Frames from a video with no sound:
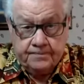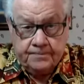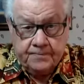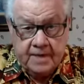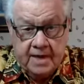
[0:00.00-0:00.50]

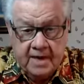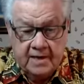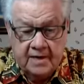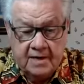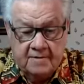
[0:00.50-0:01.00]
Mm-hmm.
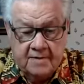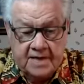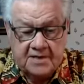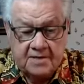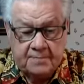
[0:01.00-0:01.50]
And
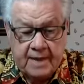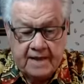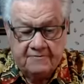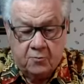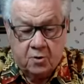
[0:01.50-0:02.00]
that's the
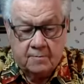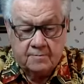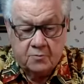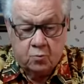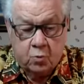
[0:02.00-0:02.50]

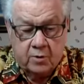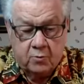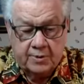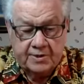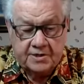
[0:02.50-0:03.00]
platform where
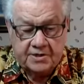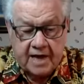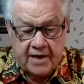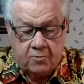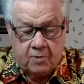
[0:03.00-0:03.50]
we
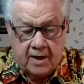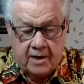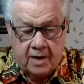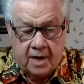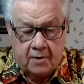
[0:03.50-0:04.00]
design
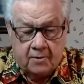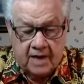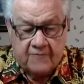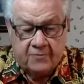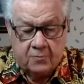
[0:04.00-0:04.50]
around our
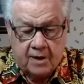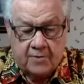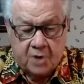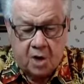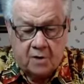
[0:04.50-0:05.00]
life
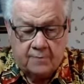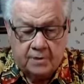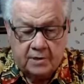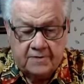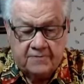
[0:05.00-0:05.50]
around our
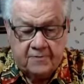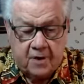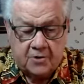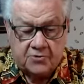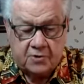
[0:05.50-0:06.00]
belief,
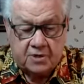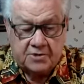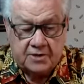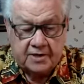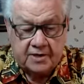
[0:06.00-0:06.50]
our
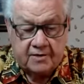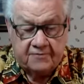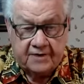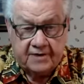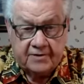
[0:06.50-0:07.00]
trust, and our
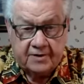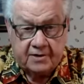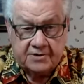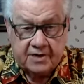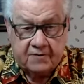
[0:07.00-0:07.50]
faith in
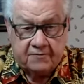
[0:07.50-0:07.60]
ourself.